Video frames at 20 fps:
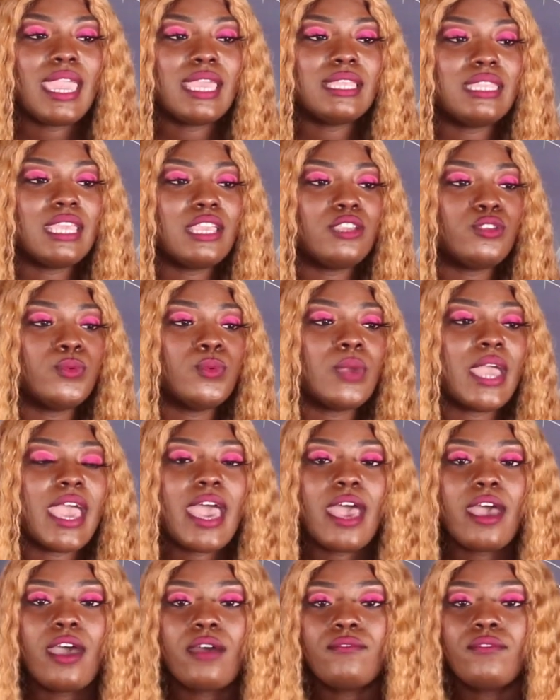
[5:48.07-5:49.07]
and then you
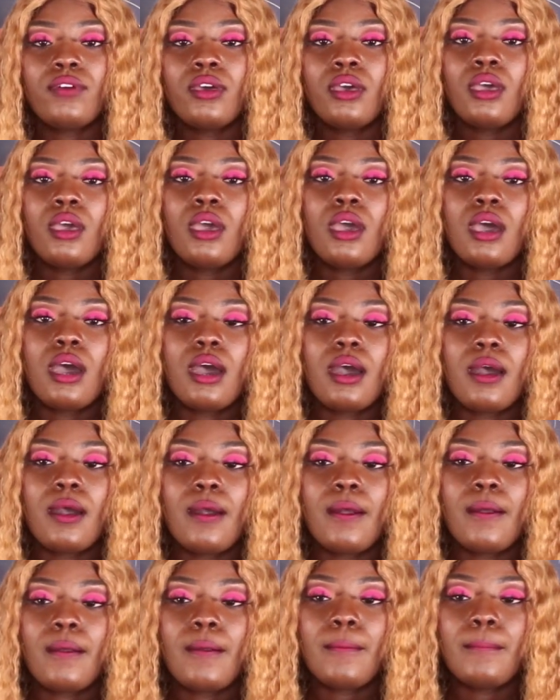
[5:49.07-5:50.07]
have
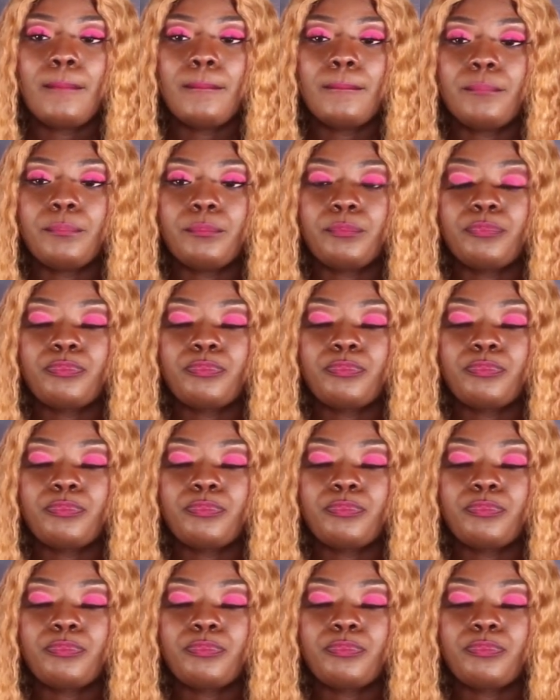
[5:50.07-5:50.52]
a